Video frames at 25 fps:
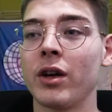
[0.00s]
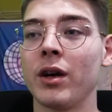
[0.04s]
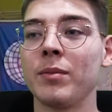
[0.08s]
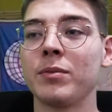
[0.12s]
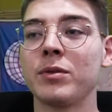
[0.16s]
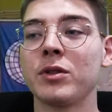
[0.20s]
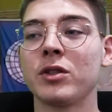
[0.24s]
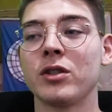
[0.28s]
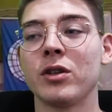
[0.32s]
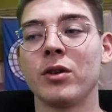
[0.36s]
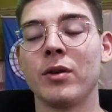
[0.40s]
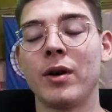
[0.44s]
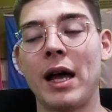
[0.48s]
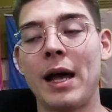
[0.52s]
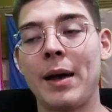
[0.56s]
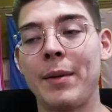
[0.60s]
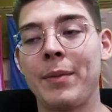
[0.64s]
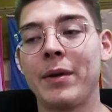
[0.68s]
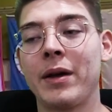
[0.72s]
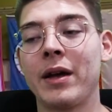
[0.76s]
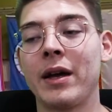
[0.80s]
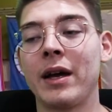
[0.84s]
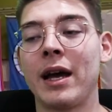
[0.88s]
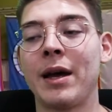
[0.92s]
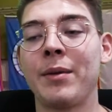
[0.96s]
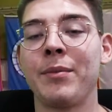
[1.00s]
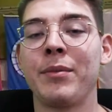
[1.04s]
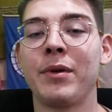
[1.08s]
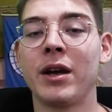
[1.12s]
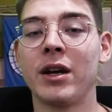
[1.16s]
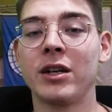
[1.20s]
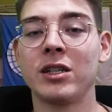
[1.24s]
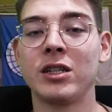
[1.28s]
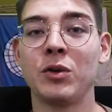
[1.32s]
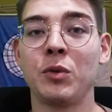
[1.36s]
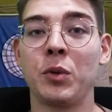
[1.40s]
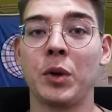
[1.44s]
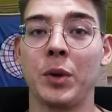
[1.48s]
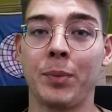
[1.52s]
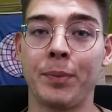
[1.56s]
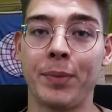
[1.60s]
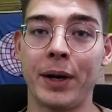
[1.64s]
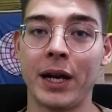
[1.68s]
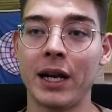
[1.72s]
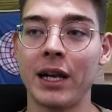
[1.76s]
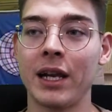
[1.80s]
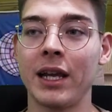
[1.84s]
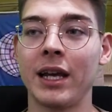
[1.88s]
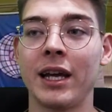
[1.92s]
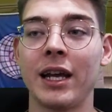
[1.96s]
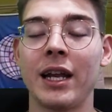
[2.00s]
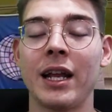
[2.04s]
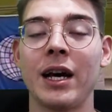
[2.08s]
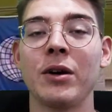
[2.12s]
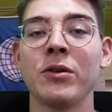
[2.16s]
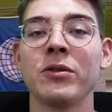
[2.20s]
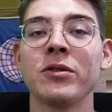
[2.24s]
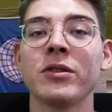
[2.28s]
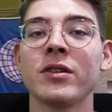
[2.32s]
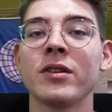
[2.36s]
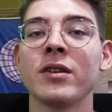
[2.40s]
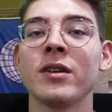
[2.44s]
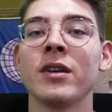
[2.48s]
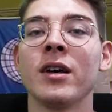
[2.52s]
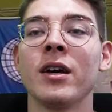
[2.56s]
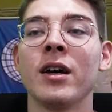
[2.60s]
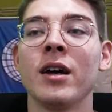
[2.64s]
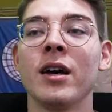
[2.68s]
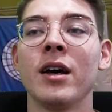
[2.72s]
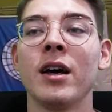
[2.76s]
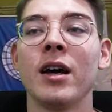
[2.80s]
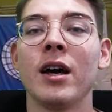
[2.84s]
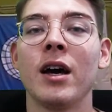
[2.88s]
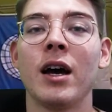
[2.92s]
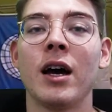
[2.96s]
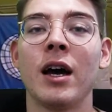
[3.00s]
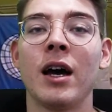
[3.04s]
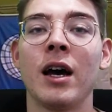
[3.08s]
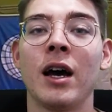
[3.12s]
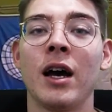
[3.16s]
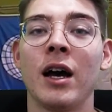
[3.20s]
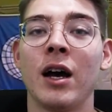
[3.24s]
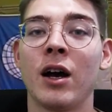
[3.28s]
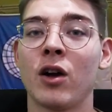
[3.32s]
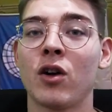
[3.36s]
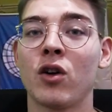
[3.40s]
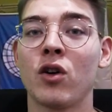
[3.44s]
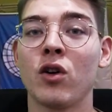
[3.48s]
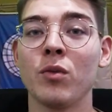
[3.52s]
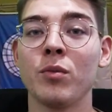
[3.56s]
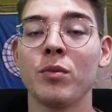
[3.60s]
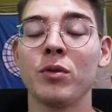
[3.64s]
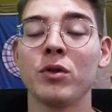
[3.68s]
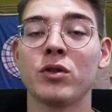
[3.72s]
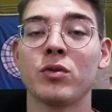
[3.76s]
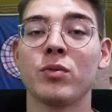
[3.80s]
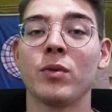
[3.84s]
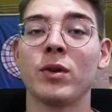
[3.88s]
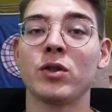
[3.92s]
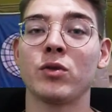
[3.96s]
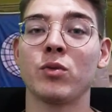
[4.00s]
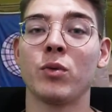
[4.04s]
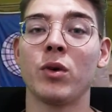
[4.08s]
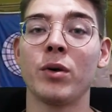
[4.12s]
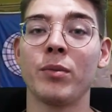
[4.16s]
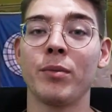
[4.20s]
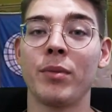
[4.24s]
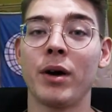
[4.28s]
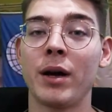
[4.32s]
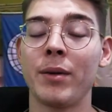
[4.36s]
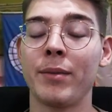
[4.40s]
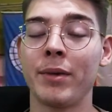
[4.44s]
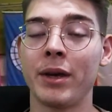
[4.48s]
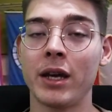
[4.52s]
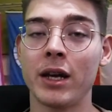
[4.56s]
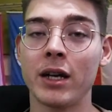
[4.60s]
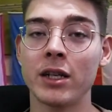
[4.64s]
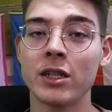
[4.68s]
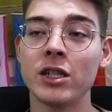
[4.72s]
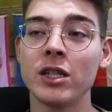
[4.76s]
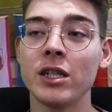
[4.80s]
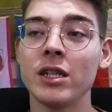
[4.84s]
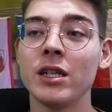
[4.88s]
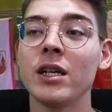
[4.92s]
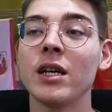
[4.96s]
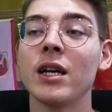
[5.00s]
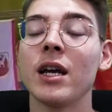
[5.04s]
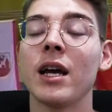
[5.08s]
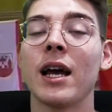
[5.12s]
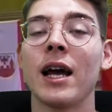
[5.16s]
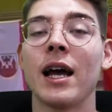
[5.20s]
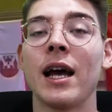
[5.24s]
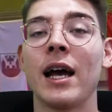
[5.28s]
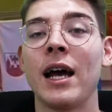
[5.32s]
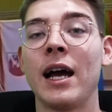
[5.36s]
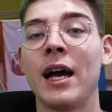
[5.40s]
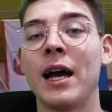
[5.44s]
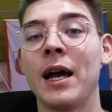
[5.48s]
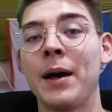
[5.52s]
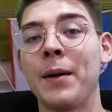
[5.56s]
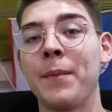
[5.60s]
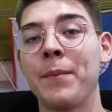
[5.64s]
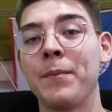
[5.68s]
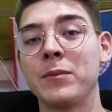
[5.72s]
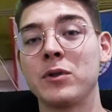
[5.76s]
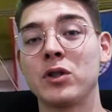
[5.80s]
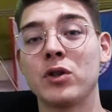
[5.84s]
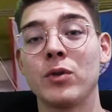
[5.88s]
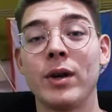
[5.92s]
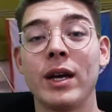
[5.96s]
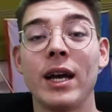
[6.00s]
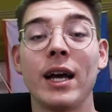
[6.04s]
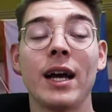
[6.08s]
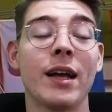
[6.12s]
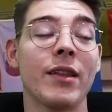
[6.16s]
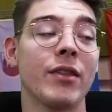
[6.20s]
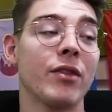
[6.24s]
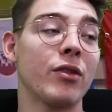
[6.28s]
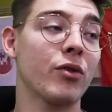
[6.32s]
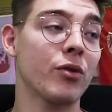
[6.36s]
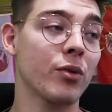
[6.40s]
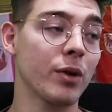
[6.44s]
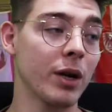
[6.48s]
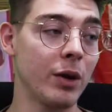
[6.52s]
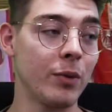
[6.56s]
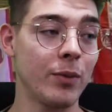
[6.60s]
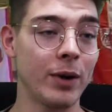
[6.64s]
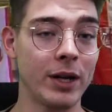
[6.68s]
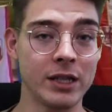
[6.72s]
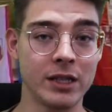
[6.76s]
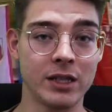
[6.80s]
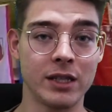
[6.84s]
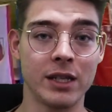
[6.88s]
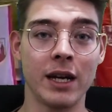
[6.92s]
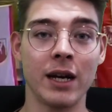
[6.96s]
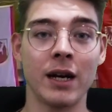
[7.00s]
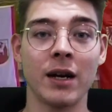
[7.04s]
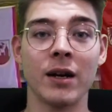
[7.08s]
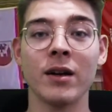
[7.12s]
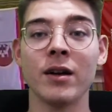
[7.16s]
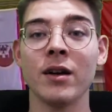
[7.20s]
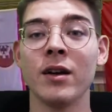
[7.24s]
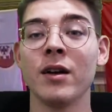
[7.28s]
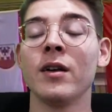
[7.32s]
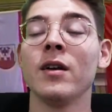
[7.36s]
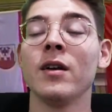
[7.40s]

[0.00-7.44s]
Cup. So Epke and Miyachi were battling it out. Cottbus was won by Miyachi, so he had 3 wins there.